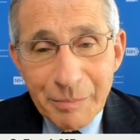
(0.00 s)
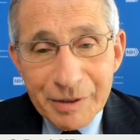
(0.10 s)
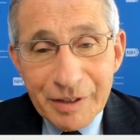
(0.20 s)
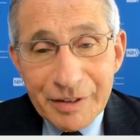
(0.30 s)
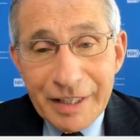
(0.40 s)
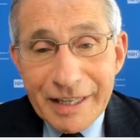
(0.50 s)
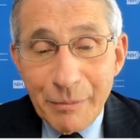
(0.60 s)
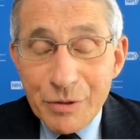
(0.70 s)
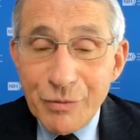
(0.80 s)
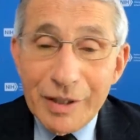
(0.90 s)
But the thing
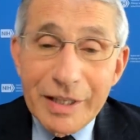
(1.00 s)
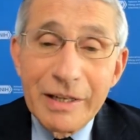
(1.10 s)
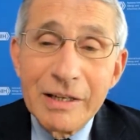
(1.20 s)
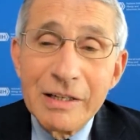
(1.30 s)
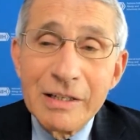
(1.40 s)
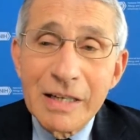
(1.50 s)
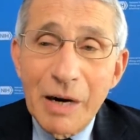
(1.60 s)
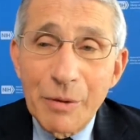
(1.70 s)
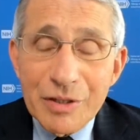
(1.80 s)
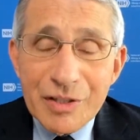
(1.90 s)
that was really,
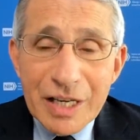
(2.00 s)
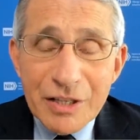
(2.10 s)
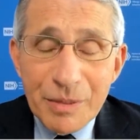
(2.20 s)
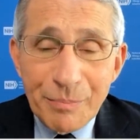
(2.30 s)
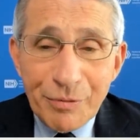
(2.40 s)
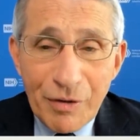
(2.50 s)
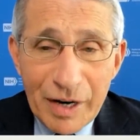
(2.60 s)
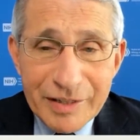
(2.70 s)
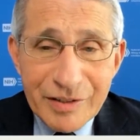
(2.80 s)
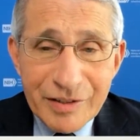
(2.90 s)
I wouldn't say
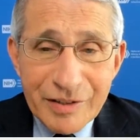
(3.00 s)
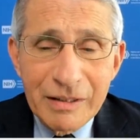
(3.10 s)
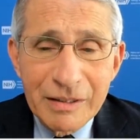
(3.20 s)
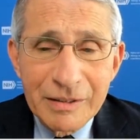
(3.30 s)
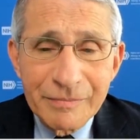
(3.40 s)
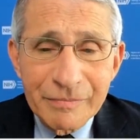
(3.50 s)
surprising,